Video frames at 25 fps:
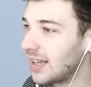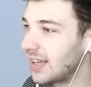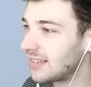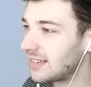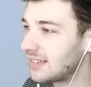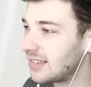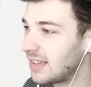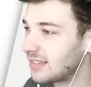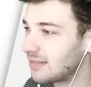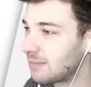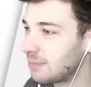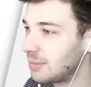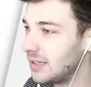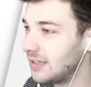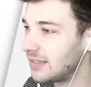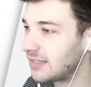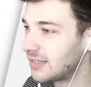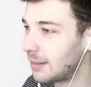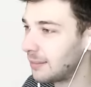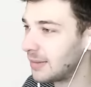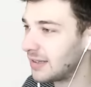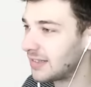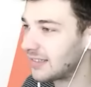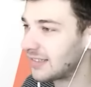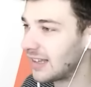yes, yes, please
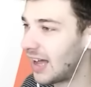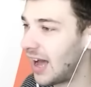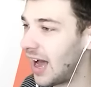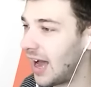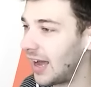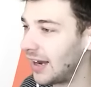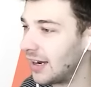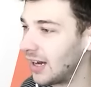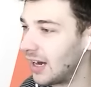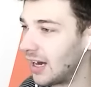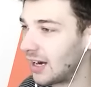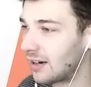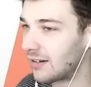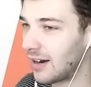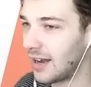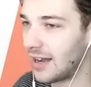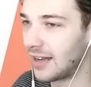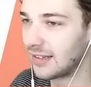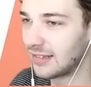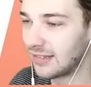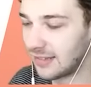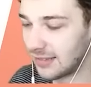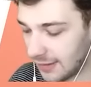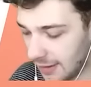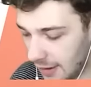come inside. All
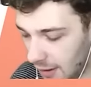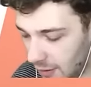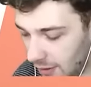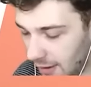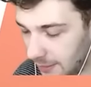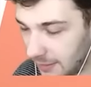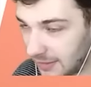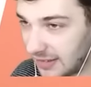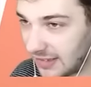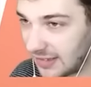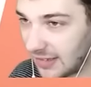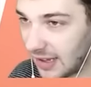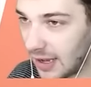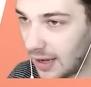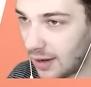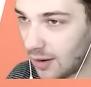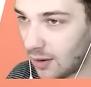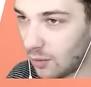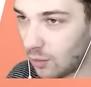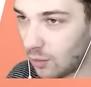right, so I'm gonna say,